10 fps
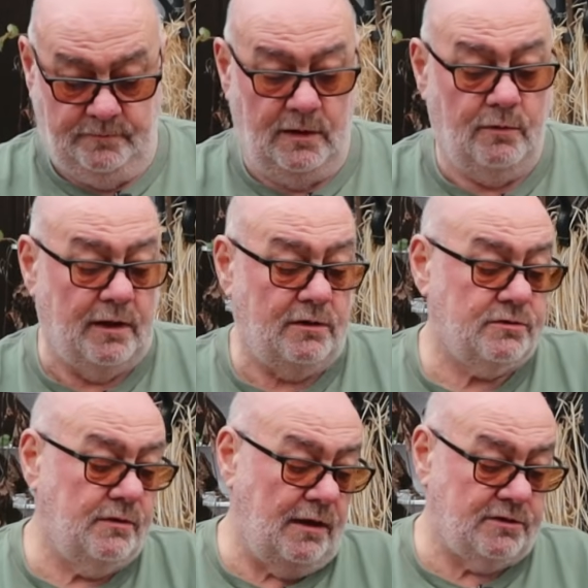Oh, yeah,
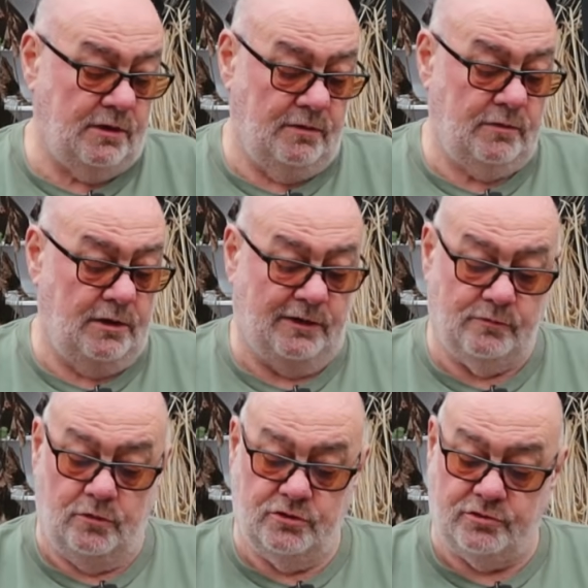that's done. Only have
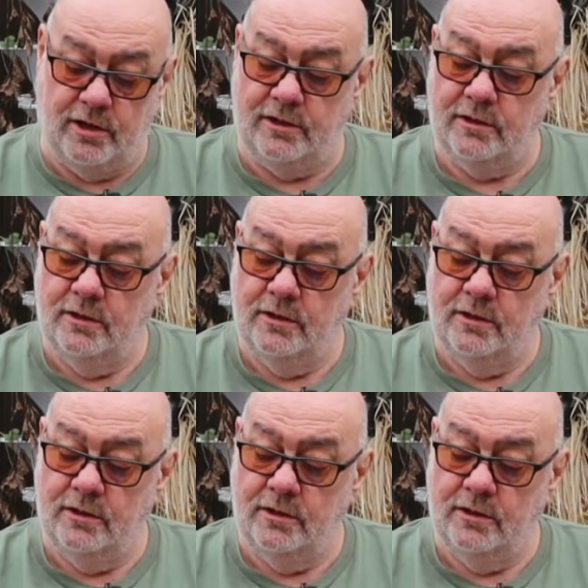to 1 tray.